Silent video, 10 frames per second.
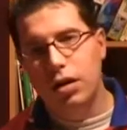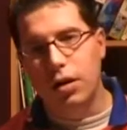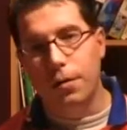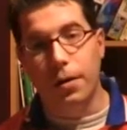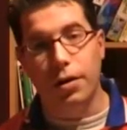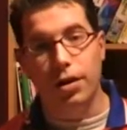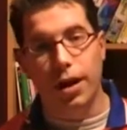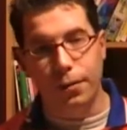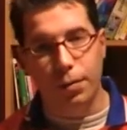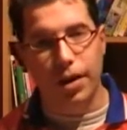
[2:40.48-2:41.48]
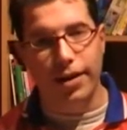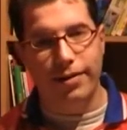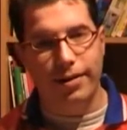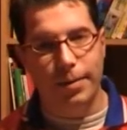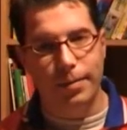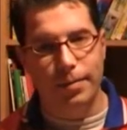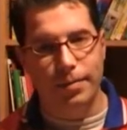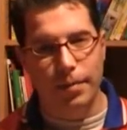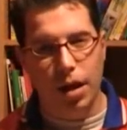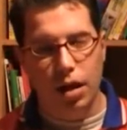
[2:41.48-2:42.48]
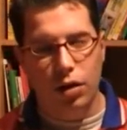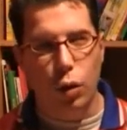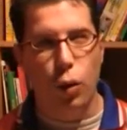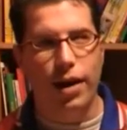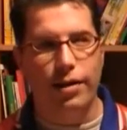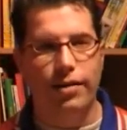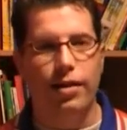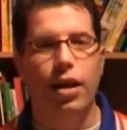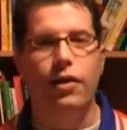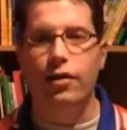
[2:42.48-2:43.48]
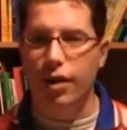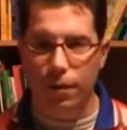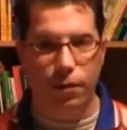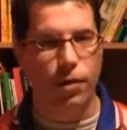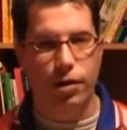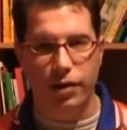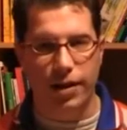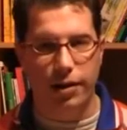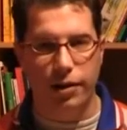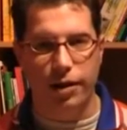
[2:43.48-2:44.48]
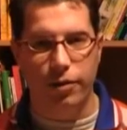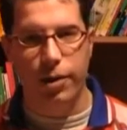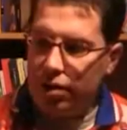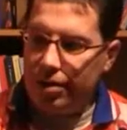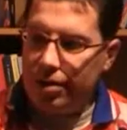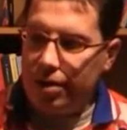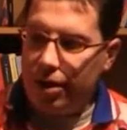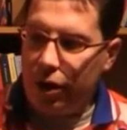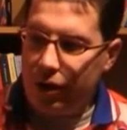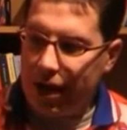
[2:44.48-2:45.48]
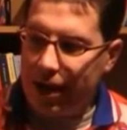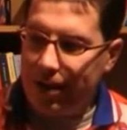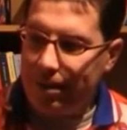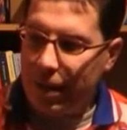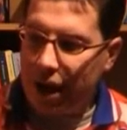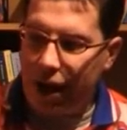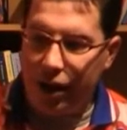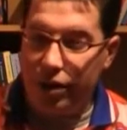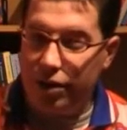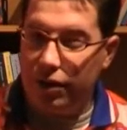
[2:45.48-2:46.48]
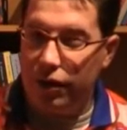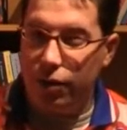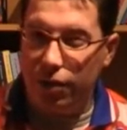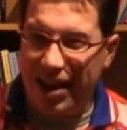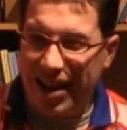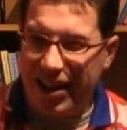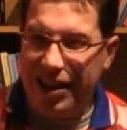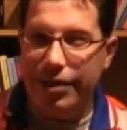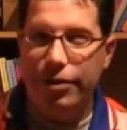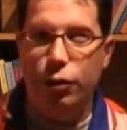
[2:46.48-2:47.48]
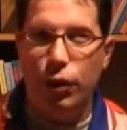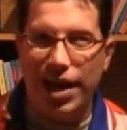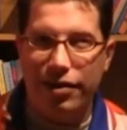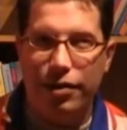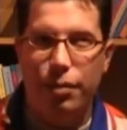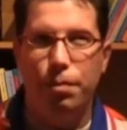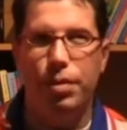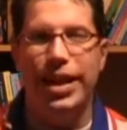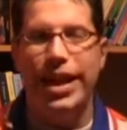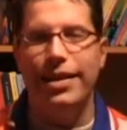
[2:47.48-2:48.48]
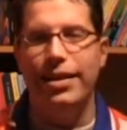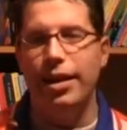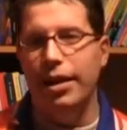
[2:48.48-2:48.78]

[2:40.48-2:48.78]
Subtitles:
of our government towards soft drugs in our country? Okay, I'll try to explain